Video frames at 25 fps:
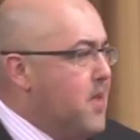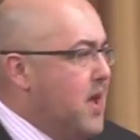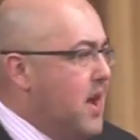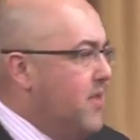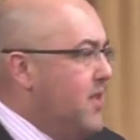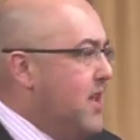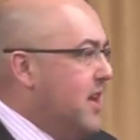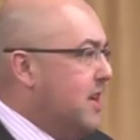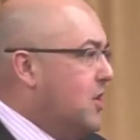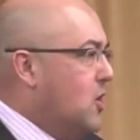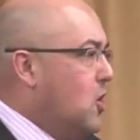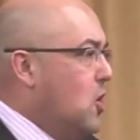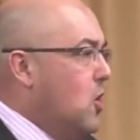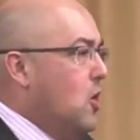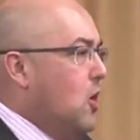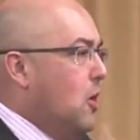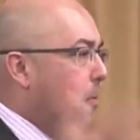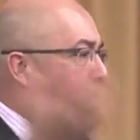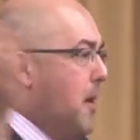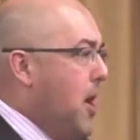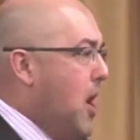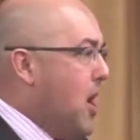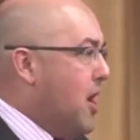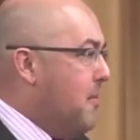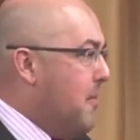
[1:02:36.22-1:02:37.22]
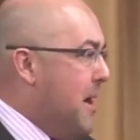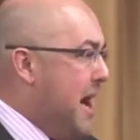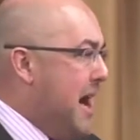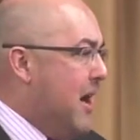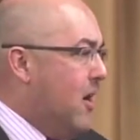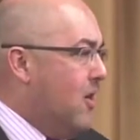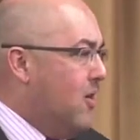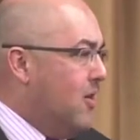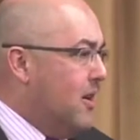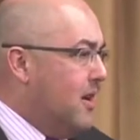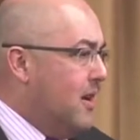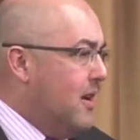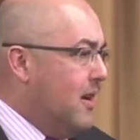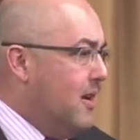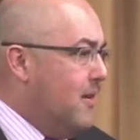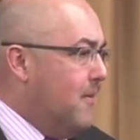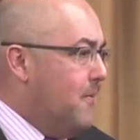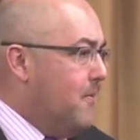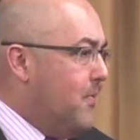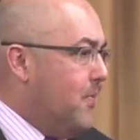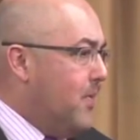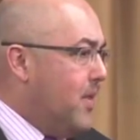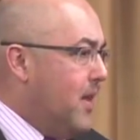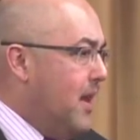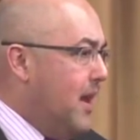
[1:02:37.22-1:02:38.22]
and then Google bought them out,
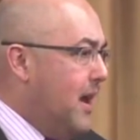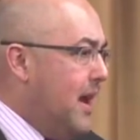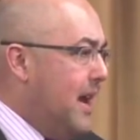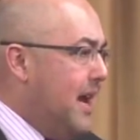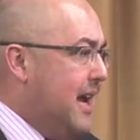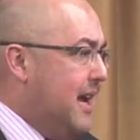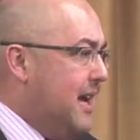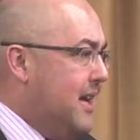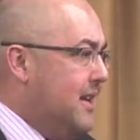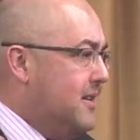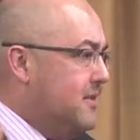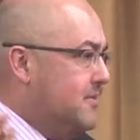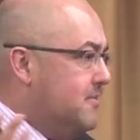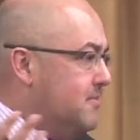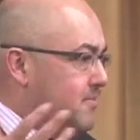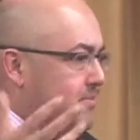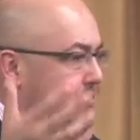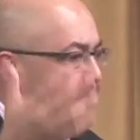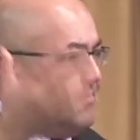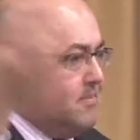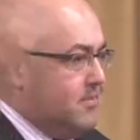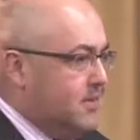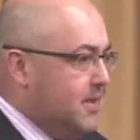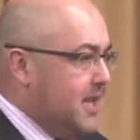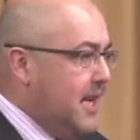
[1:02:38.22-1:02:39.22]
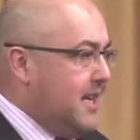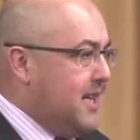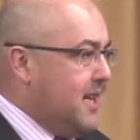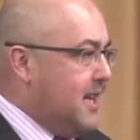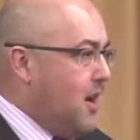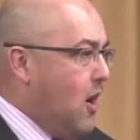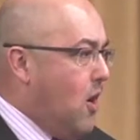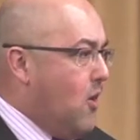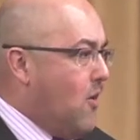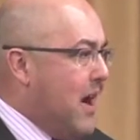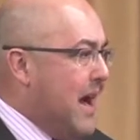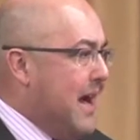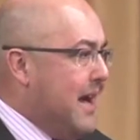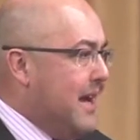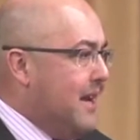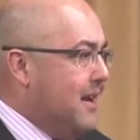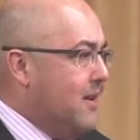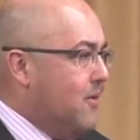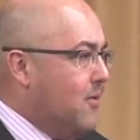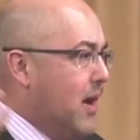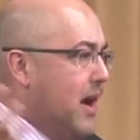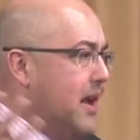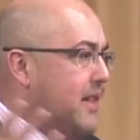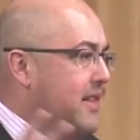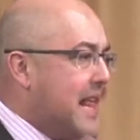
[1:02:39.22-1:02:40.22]
and they did all right,
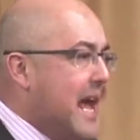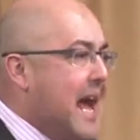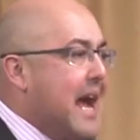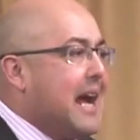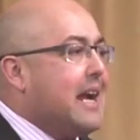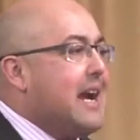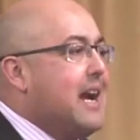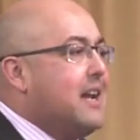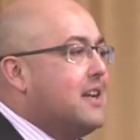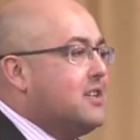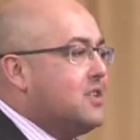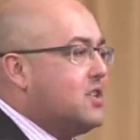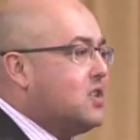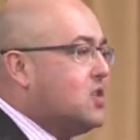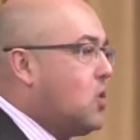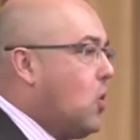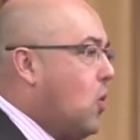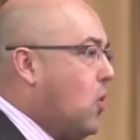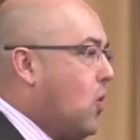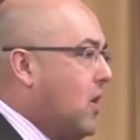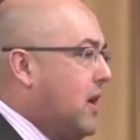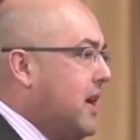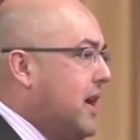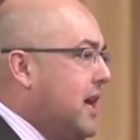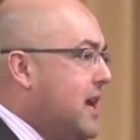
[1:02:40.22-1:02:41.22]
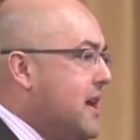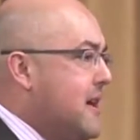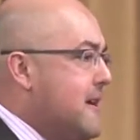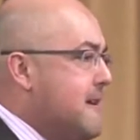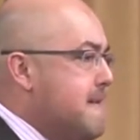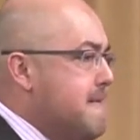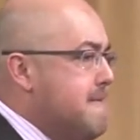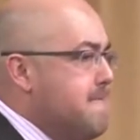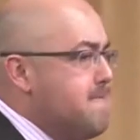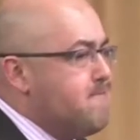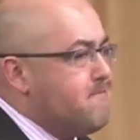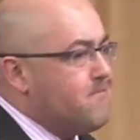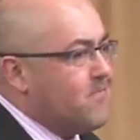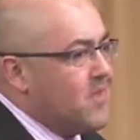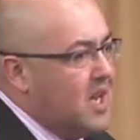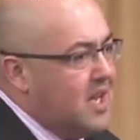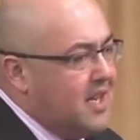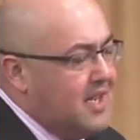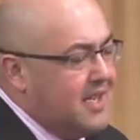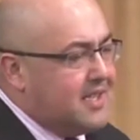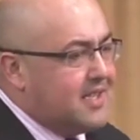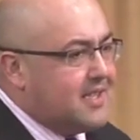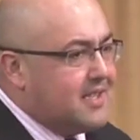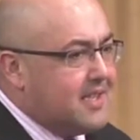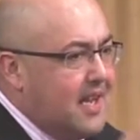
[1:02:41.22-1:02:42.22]
right? That kind of story,
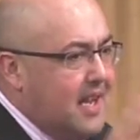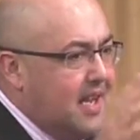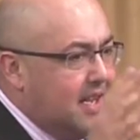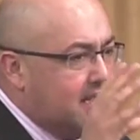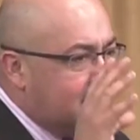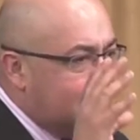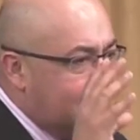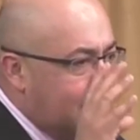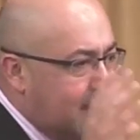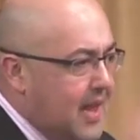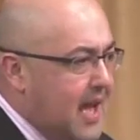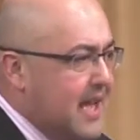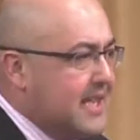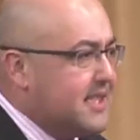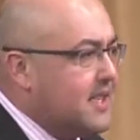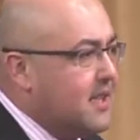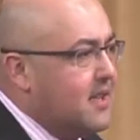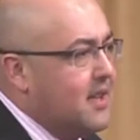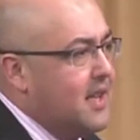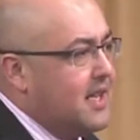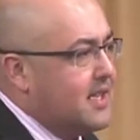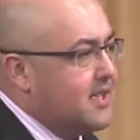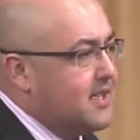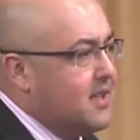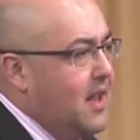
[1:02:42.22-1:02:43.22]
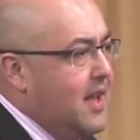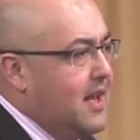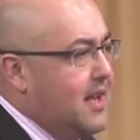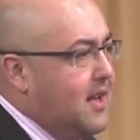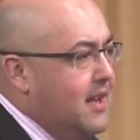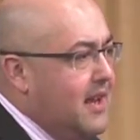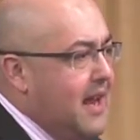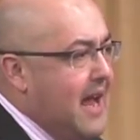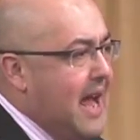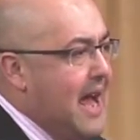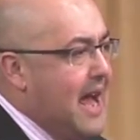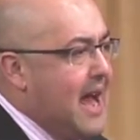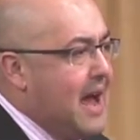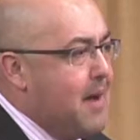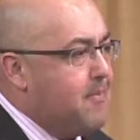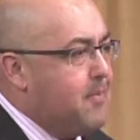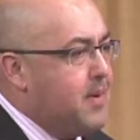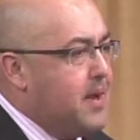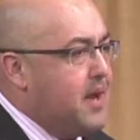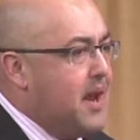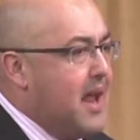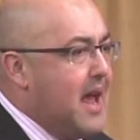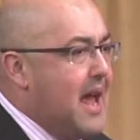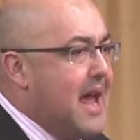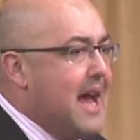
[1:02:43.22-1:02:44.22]
it's less and less likely to
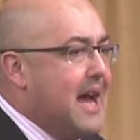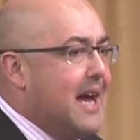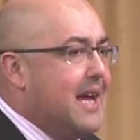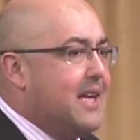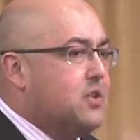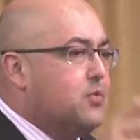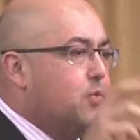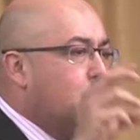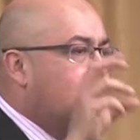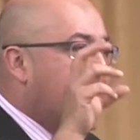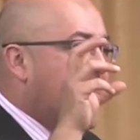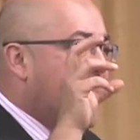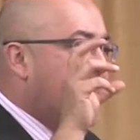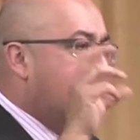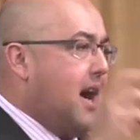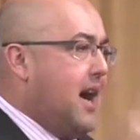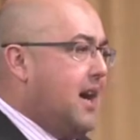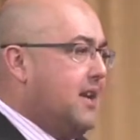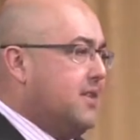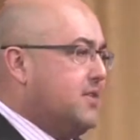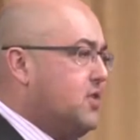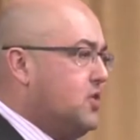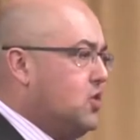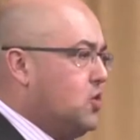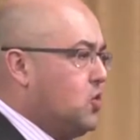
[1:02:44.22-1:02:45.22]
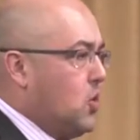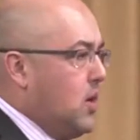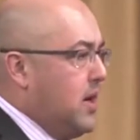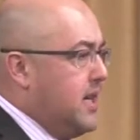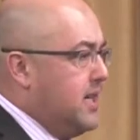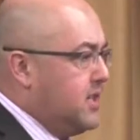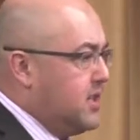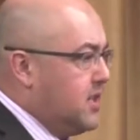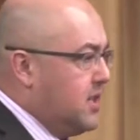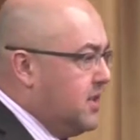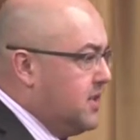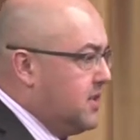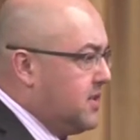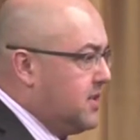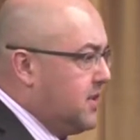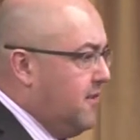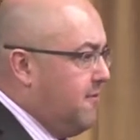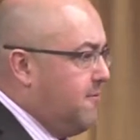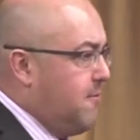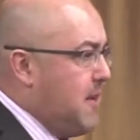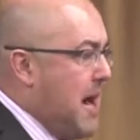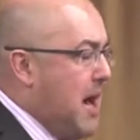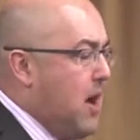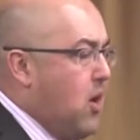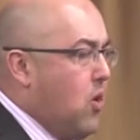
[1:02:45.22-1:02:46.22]
happen as we get concentrations
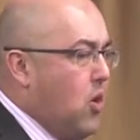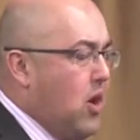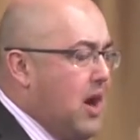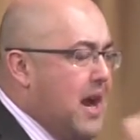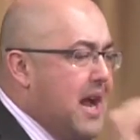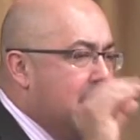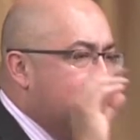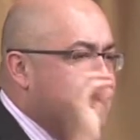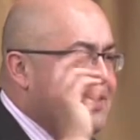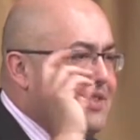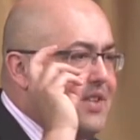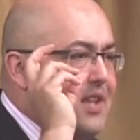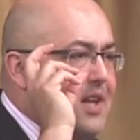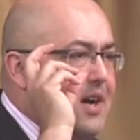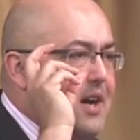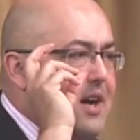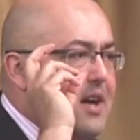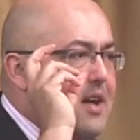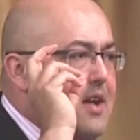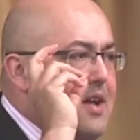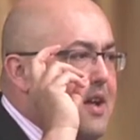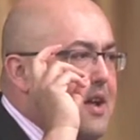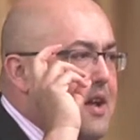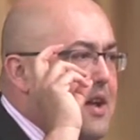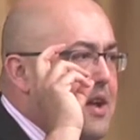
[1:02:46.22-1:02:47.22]
of power, as that